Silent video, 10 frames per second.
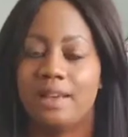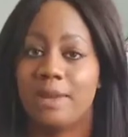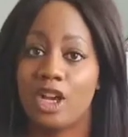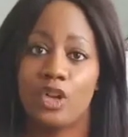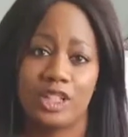at
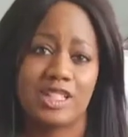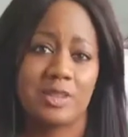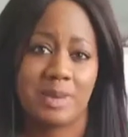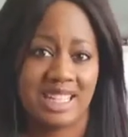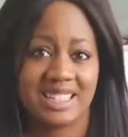my own
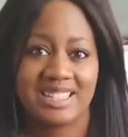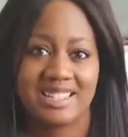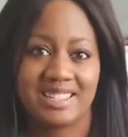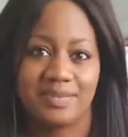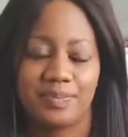expense.
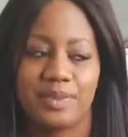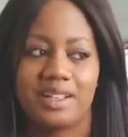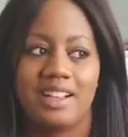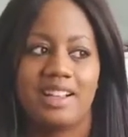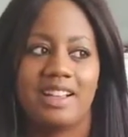
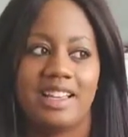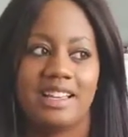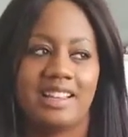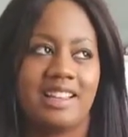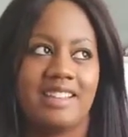
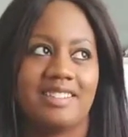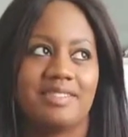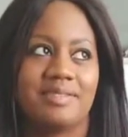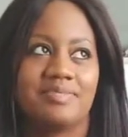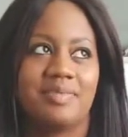Like,
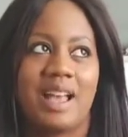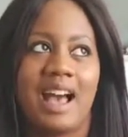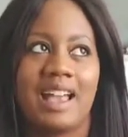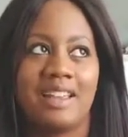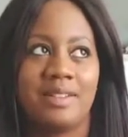
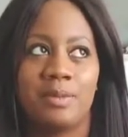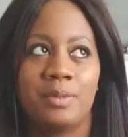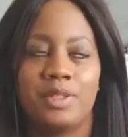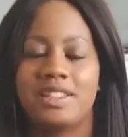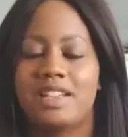I
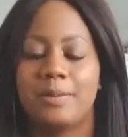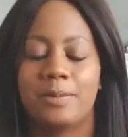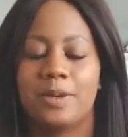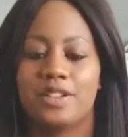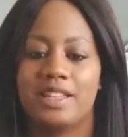was the type
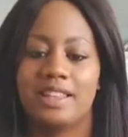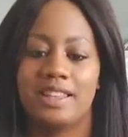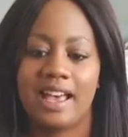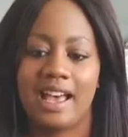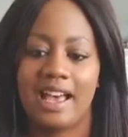of
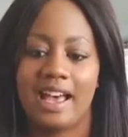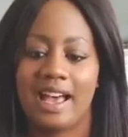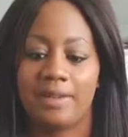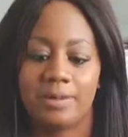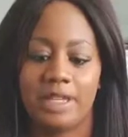person that
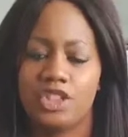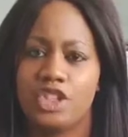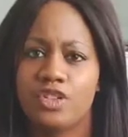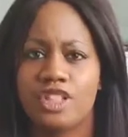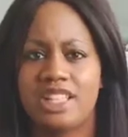I would make
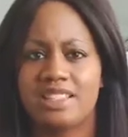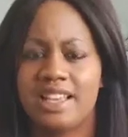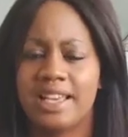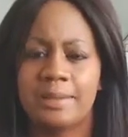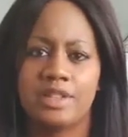jokes all the
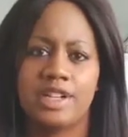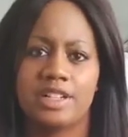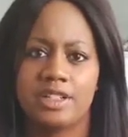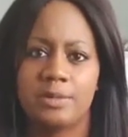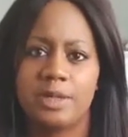time to try
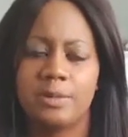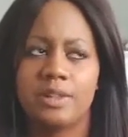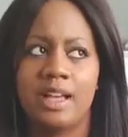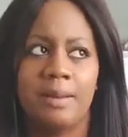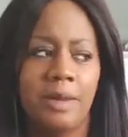to cheer
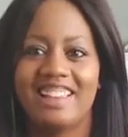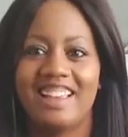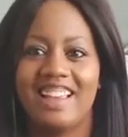people up.